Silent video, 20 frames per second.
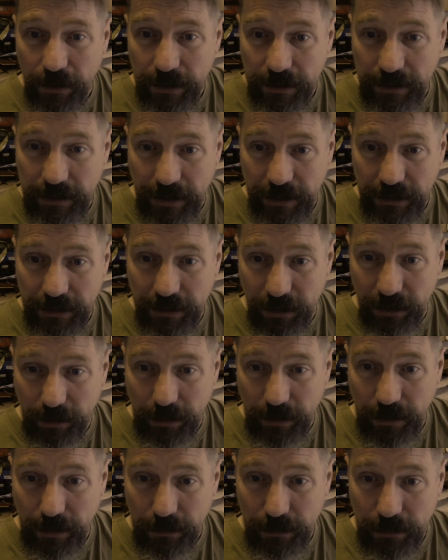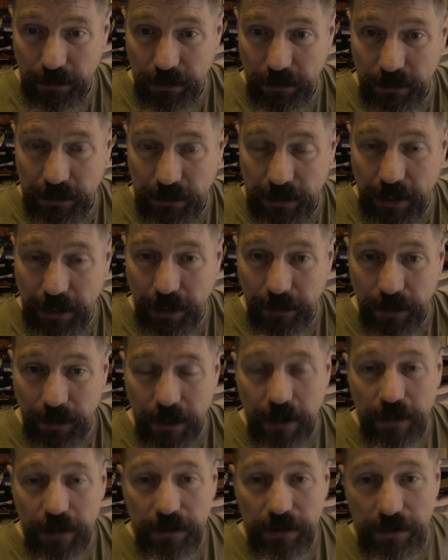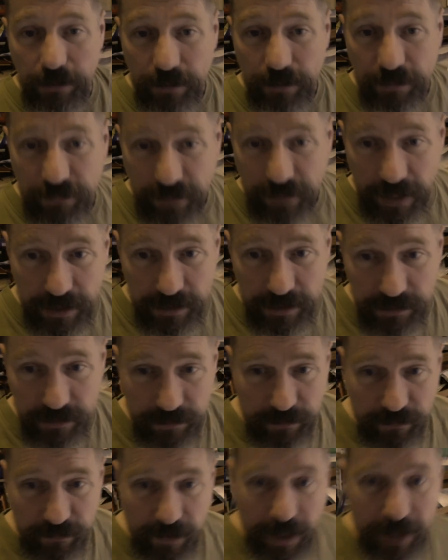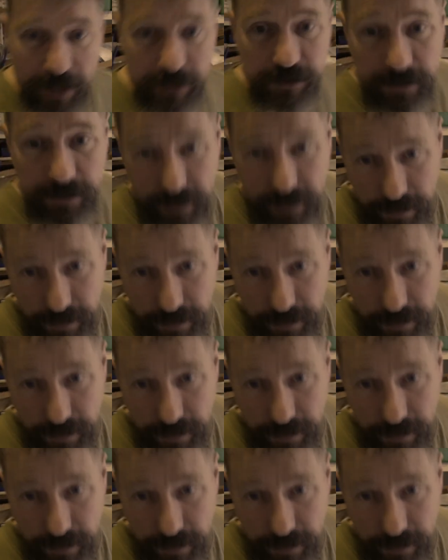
tight top, low, loose low, to reflect the fact